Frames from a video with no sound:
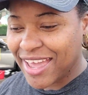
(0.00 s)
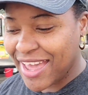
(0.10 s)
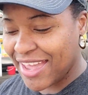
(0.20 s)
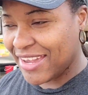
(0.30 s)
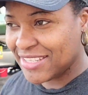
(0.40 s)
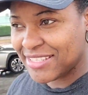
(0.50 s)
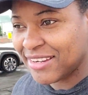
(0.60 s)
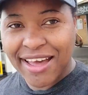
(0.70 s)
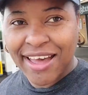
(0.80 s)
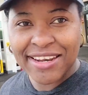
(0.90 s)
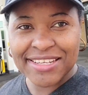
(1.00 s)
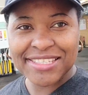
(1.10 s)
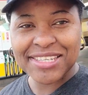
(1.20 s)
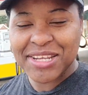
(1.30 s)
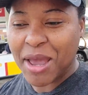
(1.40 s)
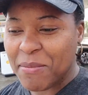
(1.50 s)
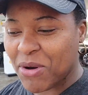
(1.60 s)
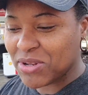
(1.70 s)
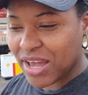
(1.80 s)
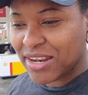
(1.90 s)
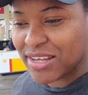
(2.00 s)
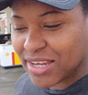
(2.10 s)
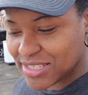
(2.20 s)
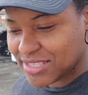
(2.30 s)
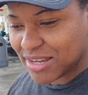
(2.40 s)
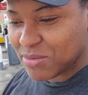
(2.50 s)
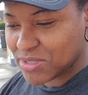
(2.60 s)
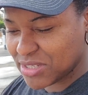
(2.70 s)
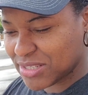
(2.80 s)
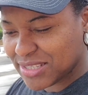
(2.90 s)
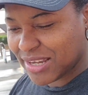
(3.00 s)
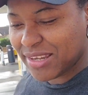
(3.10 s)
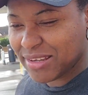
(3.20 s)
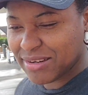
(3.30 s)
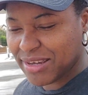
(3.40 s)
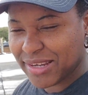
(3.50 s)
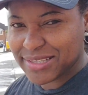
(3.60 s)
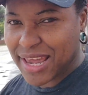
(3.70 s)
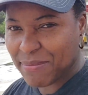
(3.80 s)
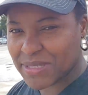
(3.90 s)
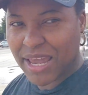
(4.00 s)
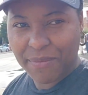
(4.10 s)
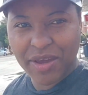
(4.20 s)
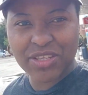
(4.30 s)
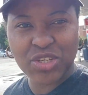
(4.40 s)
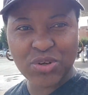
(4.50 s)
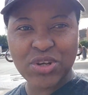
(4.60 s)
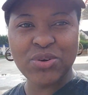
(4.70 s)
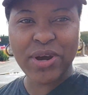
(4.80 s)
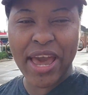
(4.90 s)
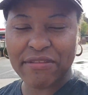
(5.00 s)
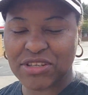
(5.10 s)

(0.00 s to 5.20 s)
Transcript: and I didn't see the amount on it because I was just like, oh yeah, tap tap, because you know you don't have